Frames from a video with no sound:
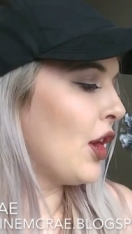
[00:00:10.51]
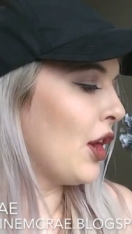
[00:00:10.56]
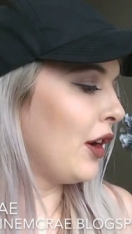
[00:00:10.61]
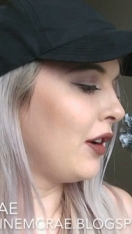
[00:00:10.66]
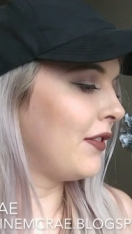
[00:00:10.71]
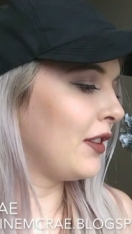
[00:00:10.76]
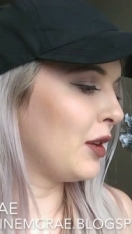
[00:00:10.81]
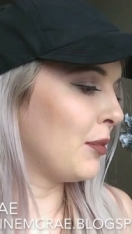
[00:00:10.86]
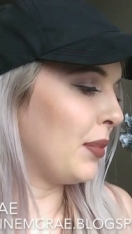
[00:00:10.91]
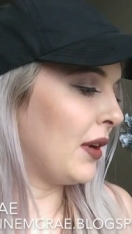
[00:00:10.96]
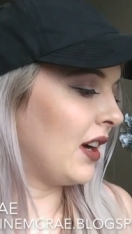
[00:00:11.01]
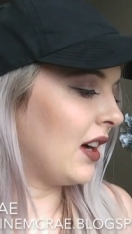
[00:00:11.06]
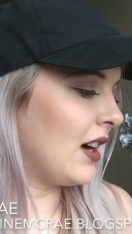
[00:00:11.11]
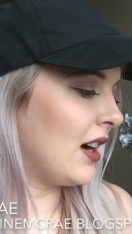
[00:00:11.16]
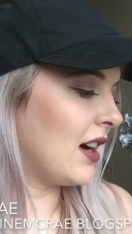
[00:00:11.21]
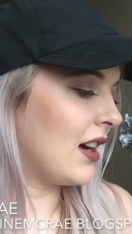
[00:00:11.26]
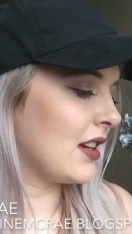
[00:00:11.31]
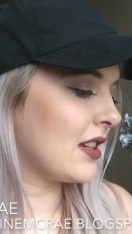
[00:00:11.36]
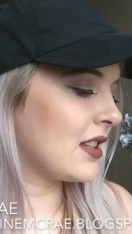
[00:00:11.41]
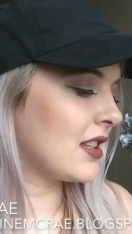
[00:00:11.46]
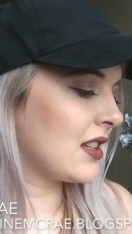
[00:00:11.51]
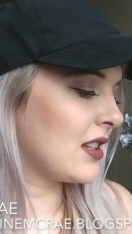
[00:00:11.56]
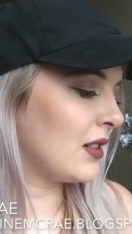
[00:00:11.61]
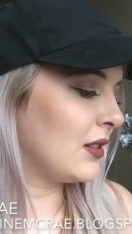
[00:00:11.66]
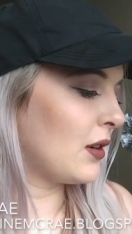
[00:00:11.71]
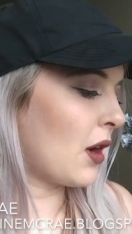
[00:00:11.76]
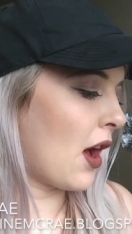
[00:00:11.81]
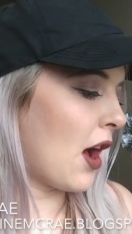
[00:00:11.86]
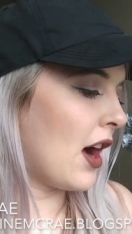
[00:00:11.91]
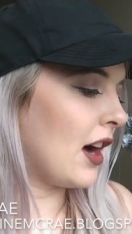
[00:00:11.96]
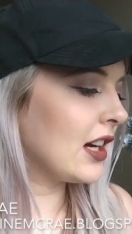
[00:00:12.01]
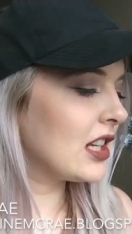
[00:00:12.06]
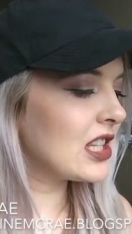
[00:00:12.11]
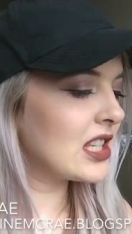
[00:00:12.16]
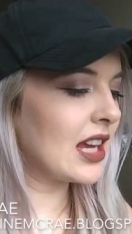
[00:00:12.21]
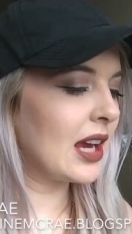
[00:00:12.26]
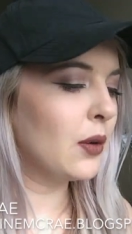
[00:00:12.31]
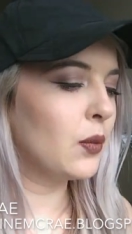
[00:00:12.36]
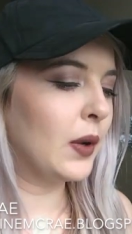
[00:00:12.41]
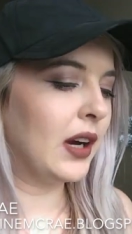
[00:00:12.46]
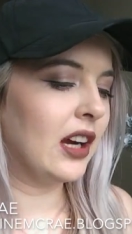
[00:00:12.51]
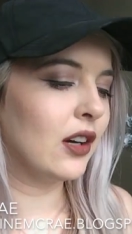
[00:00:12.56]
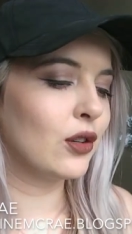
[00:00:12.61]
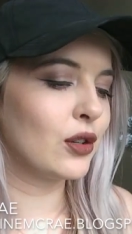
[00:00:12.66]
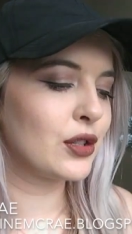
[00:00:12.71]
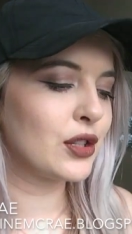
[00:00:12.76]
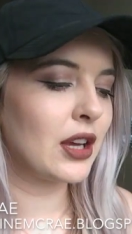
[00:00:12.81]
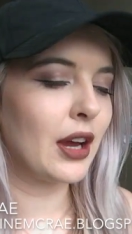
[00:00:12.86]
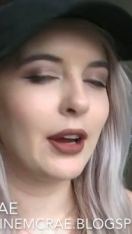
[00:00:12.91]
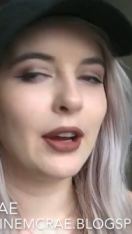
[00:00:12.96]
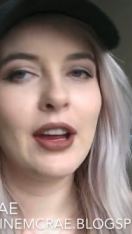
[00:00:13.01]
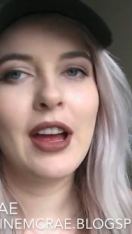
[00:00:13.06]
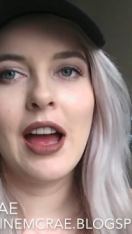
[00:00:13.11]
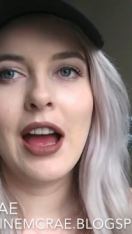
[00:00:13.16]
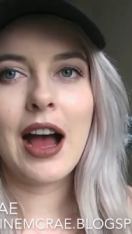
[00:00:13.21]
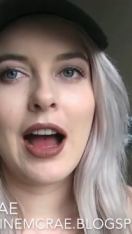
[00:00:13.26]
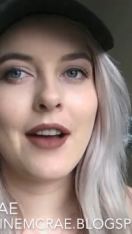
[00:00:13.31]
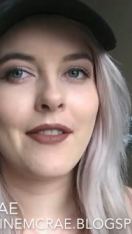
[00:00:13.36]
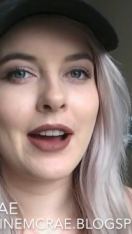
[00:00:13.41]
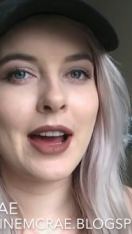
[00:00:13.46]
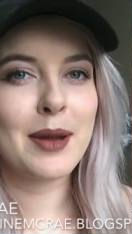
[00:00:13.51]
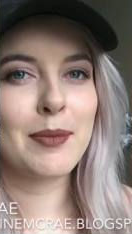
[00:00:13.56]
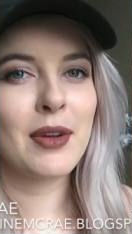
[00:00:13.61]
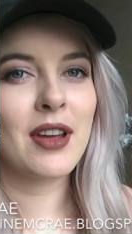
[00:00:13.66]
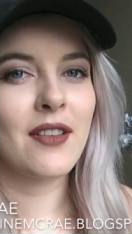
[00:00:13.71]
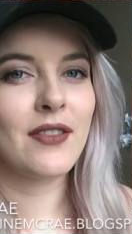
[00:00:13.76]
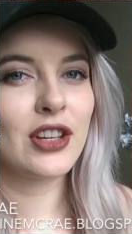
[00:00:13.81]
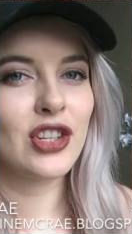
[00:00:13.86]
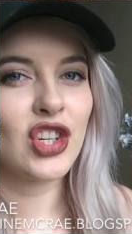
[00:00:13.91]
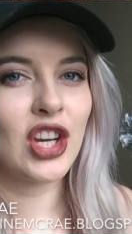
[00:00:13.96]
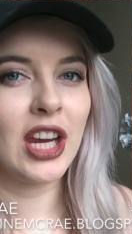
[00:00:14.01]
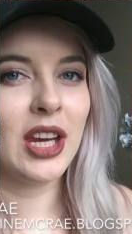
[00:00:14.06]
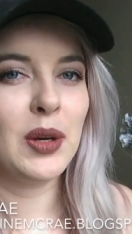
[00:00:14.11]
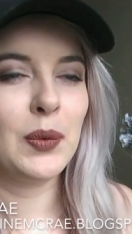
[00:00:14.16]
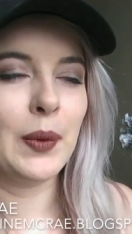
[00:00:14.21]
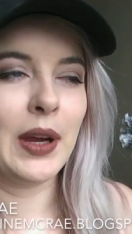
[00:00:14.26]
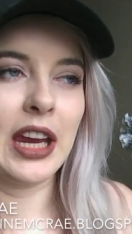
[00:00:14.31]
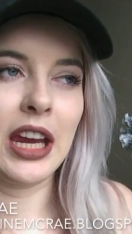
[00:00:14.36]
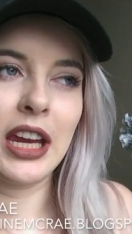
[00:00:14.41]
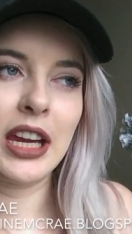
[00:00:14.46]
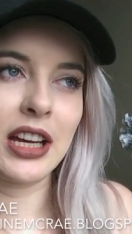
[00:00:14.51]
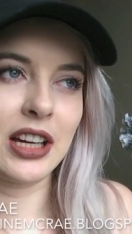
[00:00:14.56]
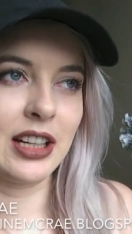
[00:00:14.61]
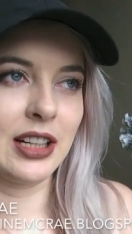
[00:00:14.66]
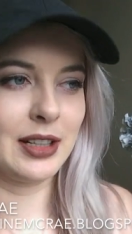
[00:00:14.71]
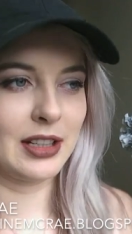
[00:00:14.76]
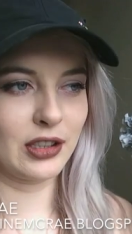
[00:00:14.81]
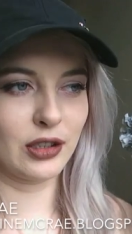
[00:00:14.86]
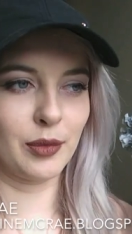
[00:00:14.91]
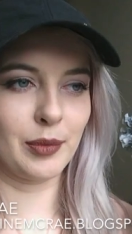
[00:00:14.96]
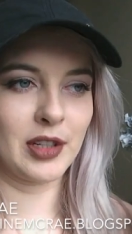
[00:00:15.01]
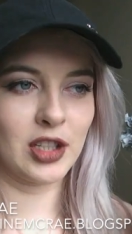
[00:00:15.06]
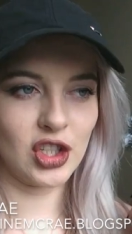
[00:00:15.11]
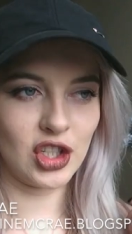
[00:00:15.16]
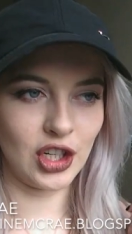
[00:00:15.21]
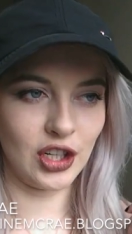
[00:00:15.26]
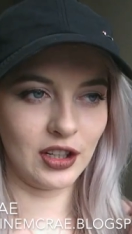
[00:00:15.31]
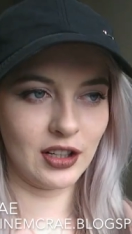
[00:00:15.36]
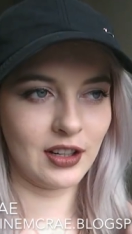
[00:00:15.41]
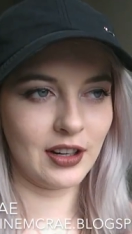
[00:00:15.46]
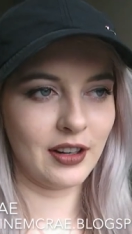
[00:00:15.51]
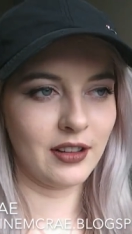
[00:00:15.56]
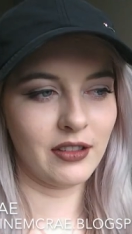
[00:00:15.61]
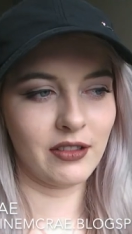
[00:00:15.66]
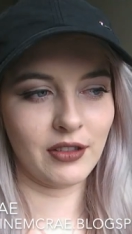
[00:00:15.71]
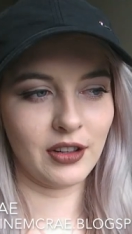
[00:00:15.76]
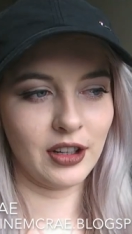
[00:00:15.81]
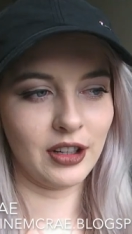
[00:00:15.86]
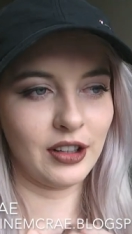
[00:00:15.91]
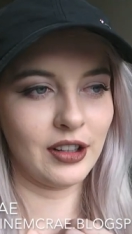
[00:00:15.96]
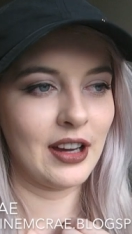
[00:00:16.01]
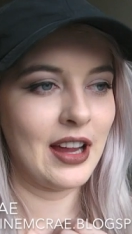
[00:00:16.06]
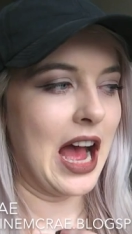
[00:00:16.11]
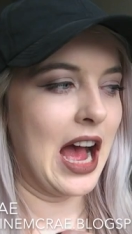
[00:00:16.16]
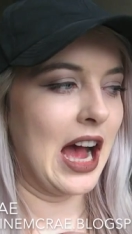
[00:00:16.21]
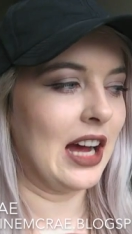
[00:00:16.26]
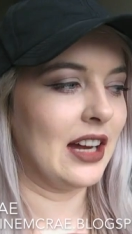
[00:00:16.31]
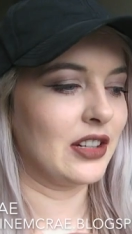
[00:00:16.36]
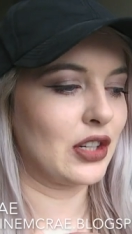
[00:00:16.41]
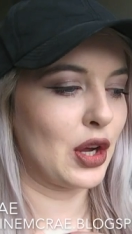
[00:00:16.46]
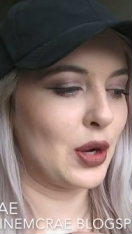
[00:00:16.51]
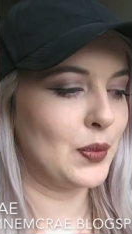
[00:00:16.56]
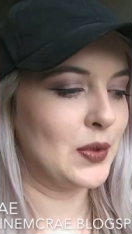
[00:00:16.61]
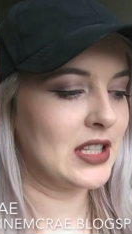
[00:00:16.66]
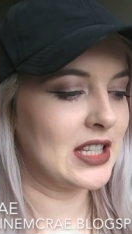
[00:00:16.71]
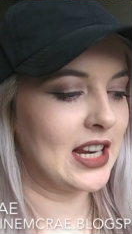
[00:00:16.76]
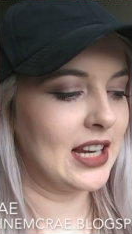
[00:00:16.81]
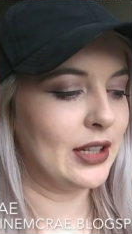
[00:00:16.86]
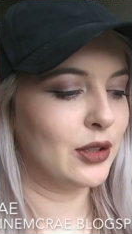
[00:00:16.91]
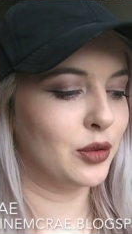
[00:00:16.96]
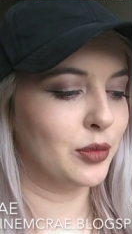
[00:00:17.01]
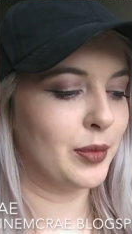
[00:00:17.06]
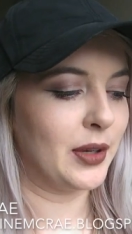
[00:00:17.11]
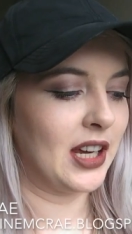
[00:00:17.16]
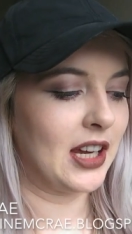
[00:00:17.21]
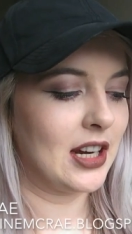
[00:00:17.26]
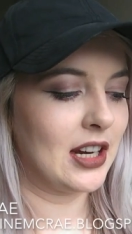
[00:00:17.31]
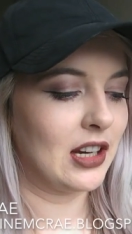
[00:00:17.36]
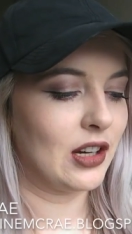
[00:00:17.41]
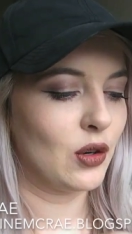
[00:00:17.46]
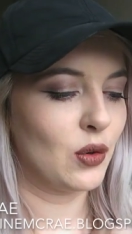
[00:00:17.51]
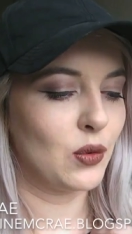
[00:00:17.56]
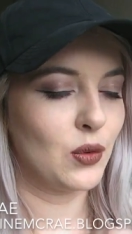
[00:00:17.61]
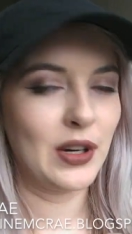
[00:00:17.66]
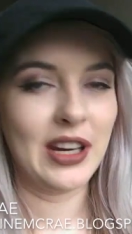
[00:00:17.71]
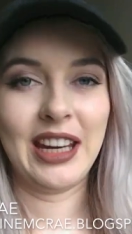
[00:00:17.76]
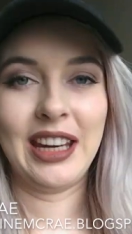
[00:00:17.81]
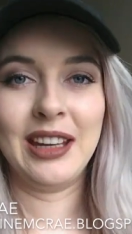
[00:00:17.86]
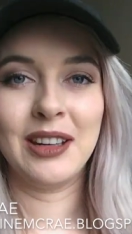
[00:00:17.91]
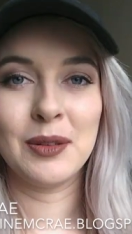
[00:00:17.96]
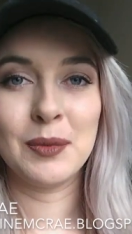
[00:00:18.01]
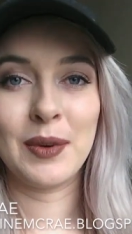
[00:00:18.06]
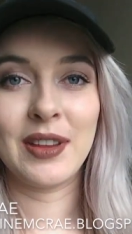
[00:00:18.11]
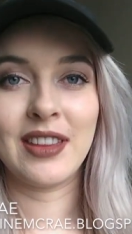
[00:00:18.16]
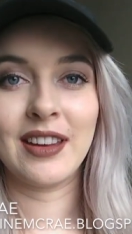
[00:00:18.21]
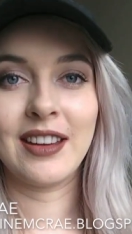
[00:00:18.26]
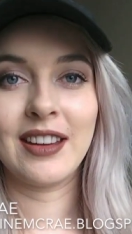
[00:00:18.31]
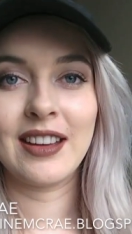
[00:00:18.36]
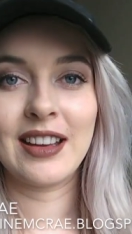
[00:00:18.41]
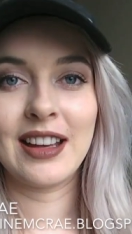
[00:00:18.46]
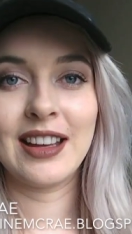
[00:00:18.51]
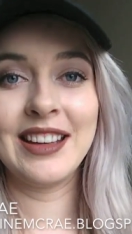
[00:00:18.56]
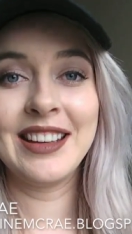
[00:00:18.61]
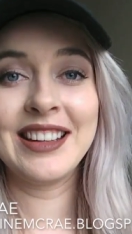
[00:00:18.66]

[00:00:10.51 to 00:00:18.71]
over the past, I'd say week or so. I've had a bit of a cheat week. I got my student loan through and I was a little bit naughty with it.